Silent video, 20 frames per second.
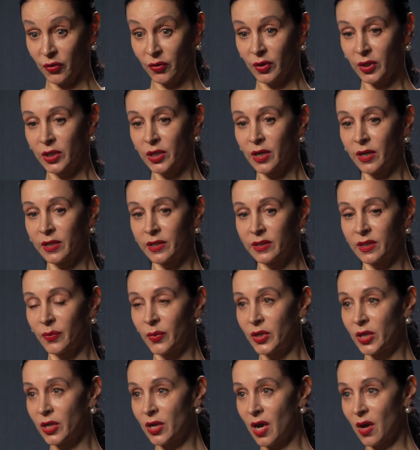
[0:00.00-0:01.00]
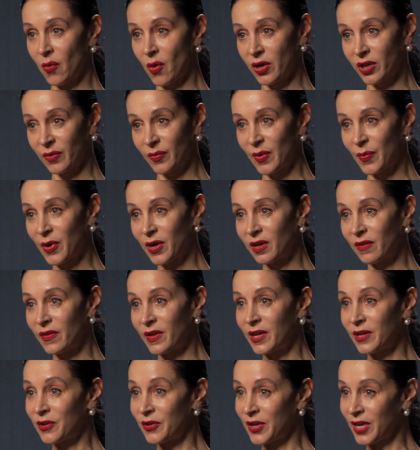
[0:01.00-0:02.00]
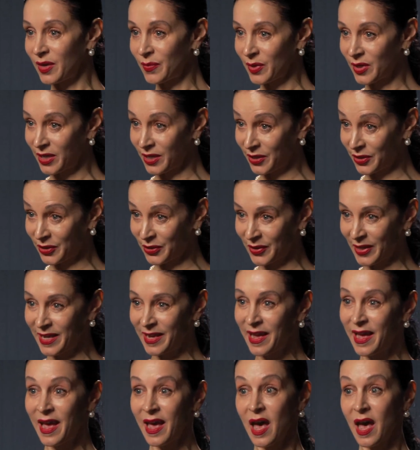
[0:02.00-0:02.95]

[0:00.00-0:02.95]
certainly taught us that we did not want to be part of the entertainment industry